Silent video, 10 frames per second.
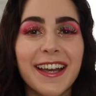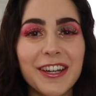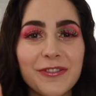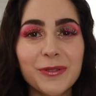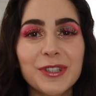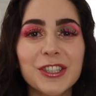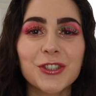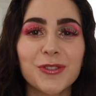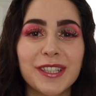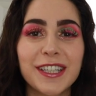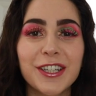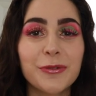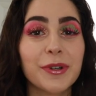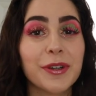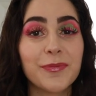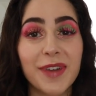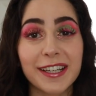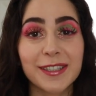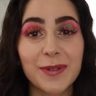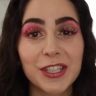Hi everyone, Shirin here, welcome
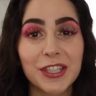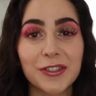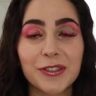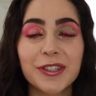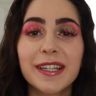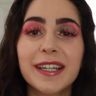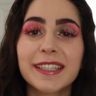back to my channel.